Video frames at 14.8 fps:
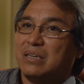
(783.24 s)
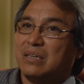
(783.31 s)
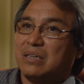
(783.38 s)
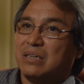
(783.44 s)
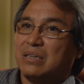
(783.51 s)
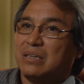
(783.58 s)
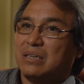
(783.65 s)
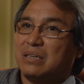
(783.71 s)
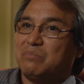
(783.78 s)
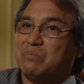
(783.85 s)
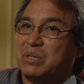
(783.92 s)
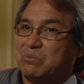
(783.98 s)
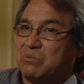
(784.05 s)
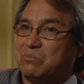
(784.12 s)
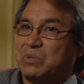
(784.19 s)
I've
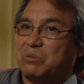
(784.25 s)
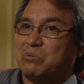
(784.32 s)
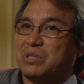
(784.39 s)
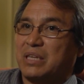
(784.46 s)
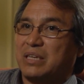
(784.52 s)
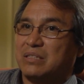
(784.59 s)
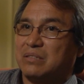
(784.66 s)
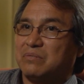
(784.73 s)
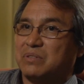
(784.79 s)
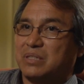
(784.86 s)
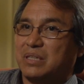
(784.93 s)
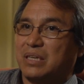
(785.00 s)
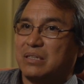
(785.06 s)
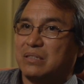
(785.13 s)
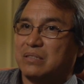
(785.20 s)
met with heads of
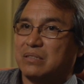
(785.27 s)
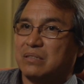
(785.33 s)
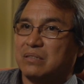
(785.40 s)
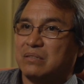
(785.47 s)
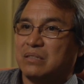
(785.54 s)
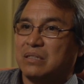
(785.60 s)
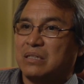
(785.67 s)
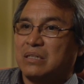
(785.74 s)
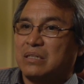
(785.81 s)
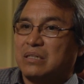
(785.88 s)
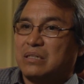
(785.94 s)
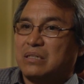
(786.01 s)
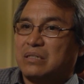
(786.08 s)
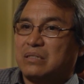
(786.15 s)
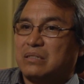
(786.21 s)
state,
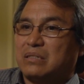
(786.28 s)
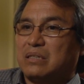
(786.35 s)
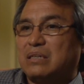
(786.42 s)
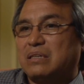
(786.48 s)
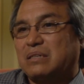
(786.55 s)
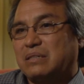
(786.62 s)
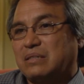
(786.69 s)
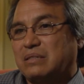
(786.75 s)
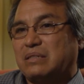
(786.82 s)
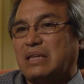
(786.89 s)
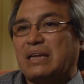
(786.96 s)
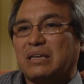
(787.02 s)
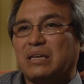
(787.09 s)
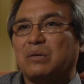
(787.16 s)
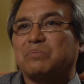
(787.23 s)
and
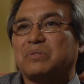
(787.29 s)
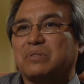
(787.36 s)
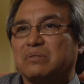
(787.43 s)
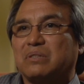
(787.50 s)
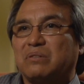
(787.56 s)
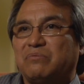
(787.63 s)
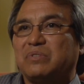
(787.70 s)
that helps to give